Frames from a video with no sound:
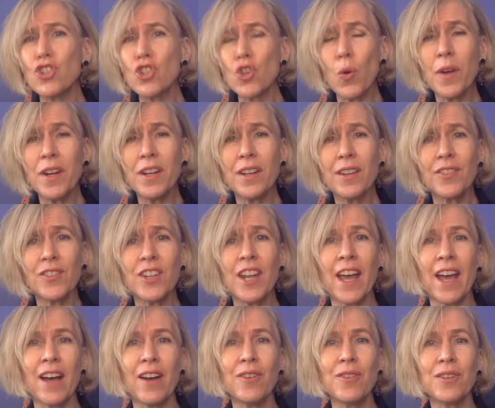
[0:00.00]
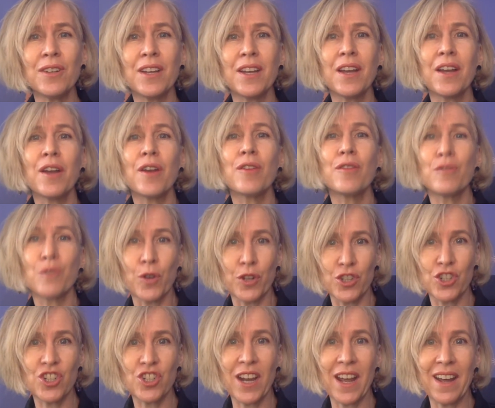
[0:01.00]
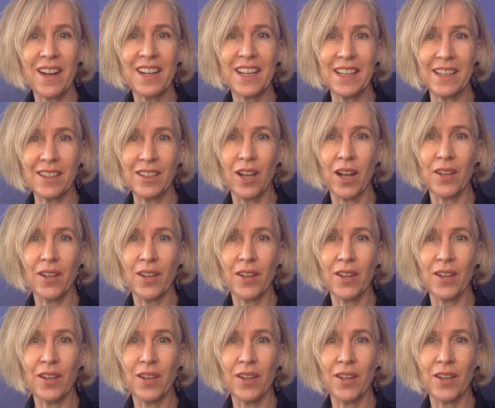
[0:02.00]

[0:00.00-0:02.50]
Join us now for a share in